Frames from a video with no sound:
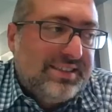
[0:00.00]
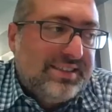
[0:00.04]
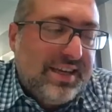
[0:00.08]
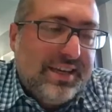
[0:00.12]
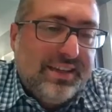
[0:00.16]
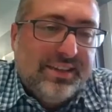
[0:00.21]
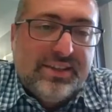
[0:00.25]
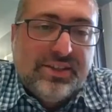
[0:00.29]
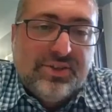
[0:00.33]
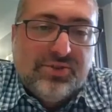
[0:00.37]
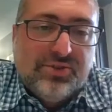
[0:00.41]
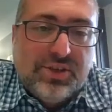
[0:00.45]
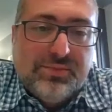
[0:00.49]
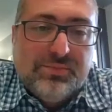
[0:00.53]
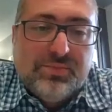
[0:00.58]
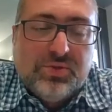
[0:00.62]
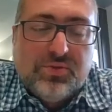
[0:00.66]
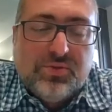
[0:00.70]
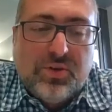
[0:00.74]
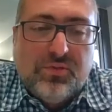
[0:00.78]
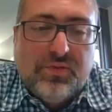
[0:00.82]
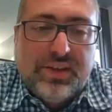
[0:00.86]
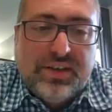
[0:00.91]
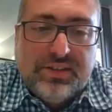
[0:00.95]
and the
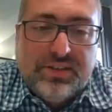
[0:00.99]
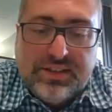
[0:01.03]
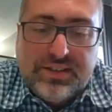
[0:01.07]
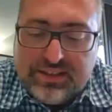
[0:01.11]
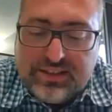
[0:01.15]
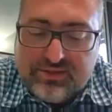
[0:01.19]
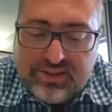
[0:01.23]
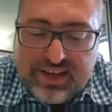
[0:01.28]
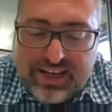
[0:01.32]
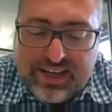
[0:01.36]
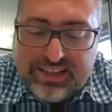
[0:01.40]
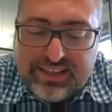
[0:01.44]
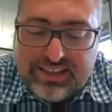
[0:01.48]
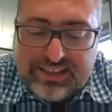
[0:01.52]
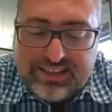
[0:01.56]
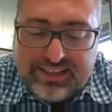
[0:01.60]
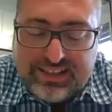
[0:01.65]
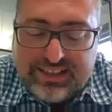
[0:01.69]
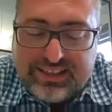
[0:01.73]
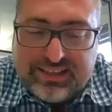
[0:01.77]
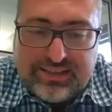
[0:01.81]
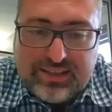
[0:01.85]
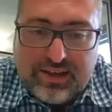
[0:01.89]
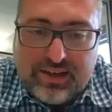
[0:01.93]
treatments for very rare
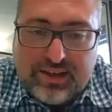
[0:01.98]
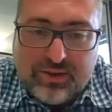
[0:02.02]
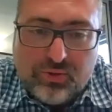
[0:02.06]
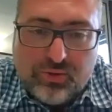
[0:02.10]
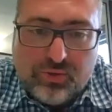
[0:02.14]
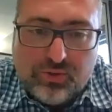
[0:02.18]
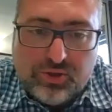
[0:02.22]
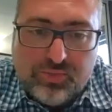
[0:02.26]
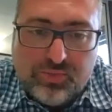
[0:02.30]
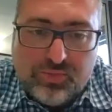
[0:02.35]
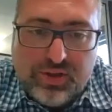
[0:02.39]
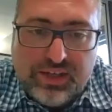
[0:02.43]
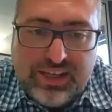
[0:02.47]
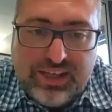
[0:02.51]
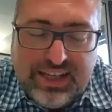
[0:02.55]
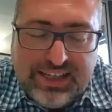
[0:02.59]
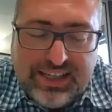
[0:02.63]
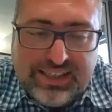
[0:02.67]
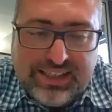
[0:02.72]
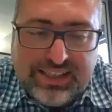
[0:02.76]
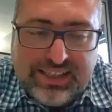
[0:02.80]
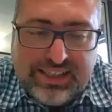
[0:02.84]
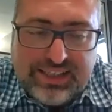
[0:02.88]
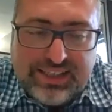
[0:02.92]
diseases are going to be
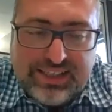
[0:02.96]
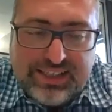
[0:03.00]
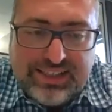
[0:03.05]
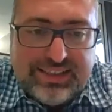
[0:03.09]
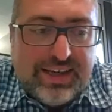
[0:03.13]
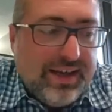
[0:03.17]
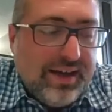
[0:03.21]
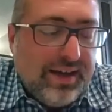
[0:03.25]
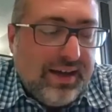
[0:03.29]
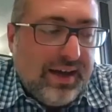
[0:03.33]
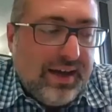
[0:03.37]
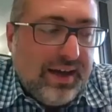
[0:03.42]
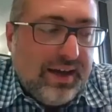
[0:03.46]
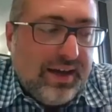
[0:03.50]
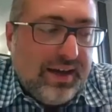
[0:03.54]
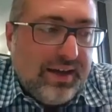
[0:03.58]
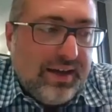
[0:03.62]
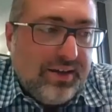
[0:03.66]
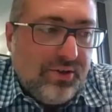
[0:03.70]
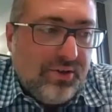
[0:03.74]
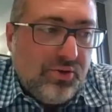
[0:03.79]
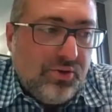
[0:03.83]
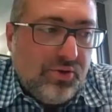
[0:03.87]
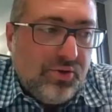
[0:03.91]
needed.
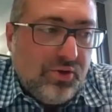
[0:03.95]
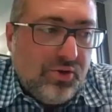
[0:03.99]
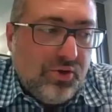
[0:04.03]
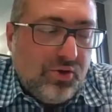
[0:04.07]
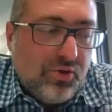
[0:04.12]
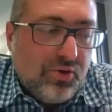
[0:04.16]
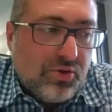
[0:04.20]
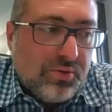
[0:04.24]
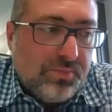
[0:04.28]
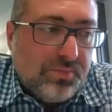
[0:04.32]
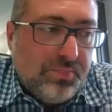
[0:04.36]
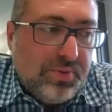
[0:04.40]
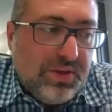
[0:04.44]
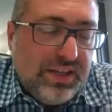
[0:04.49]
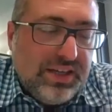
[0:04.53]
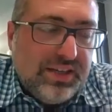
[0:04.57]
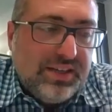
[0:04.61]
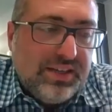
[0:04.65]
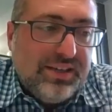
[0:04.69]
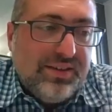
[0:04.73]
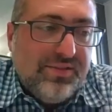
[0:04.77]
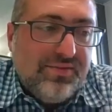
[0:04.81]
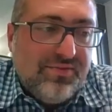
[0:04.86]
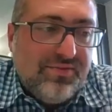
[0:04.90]

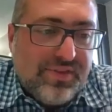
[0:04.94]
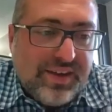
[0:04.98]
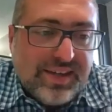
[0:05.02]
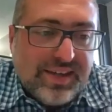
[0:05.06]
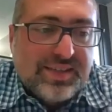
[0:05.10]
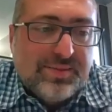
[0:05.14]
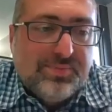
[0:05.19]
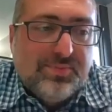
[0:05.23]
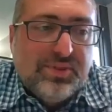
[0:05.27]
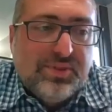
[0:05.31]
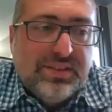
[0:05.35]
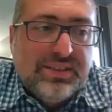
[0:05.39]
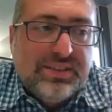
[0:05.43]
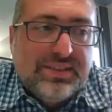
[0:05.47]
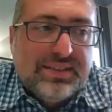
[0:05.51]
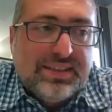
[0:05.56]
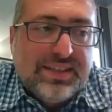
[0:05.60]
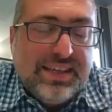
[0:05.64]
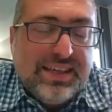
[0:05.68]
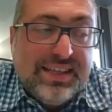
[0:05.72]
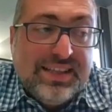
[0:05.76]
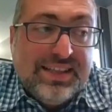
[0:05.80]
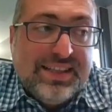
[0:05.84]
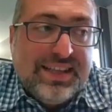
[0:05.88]
European
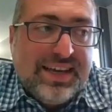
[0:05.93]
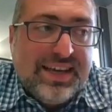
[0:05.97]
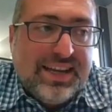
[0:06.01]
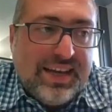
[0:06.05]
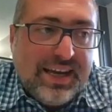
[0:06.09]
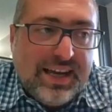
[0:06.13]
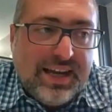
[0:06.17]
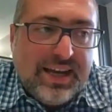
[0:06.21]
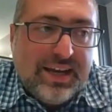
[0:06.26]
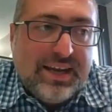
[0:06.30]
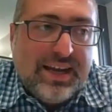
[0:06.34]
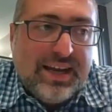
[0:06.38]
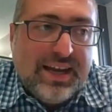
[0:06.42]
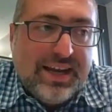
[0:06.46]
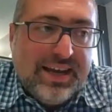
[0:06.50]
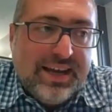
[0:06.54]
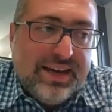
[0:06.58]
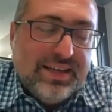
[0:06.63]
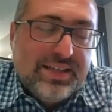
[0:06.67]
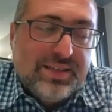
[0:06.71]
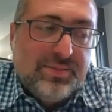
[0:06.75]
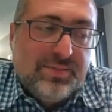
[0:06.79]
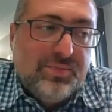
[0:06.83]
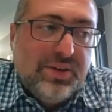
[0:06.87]
investment in that area
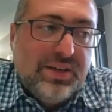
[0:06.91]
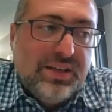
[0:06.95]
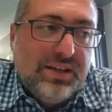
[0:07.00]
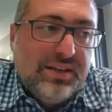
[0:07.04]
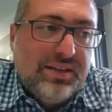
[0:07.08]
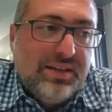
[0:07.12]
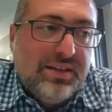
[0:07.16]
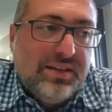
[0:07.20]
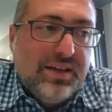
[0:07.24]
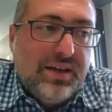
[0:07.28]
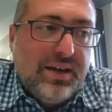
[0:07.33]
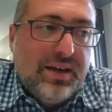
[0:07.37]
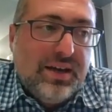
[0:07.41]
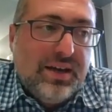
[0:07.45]
has been,